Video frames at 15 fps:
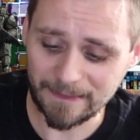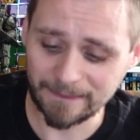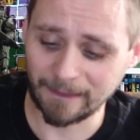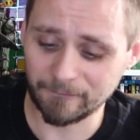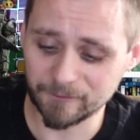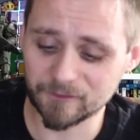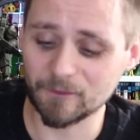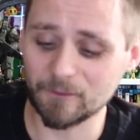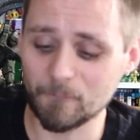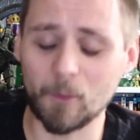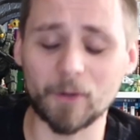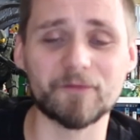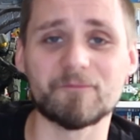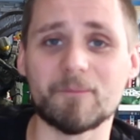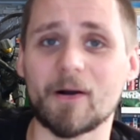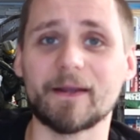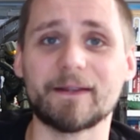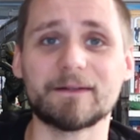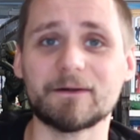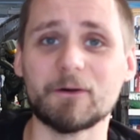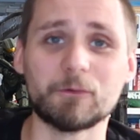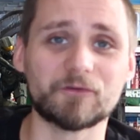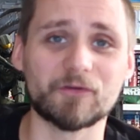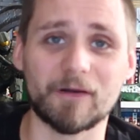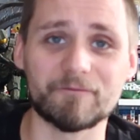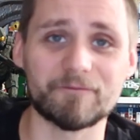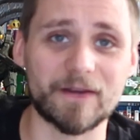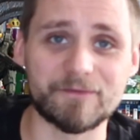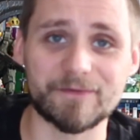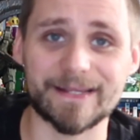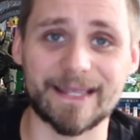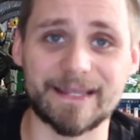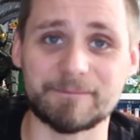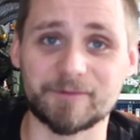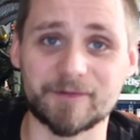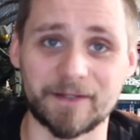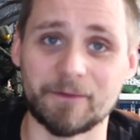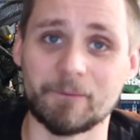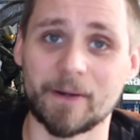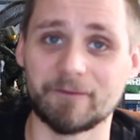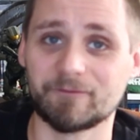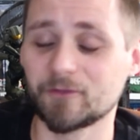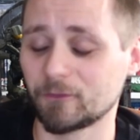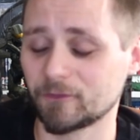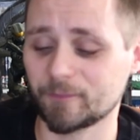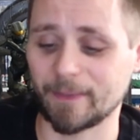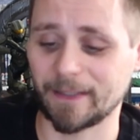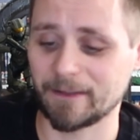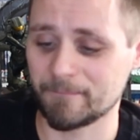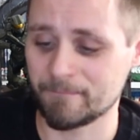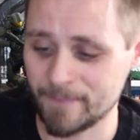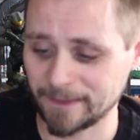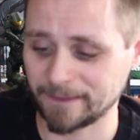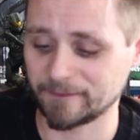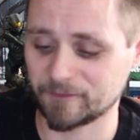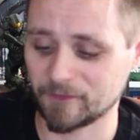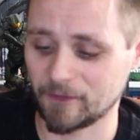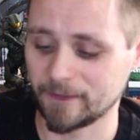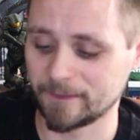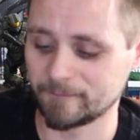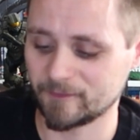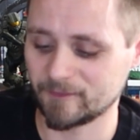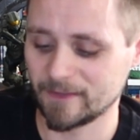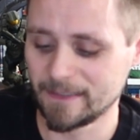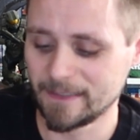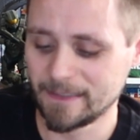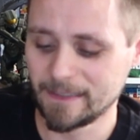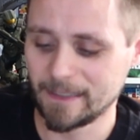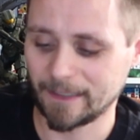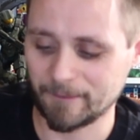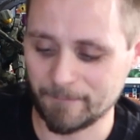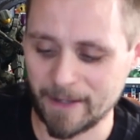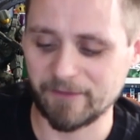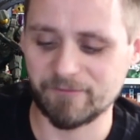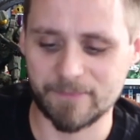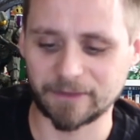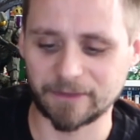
Now, it's one of my all-time favourite games anyway. I've talked about it many times, and I may have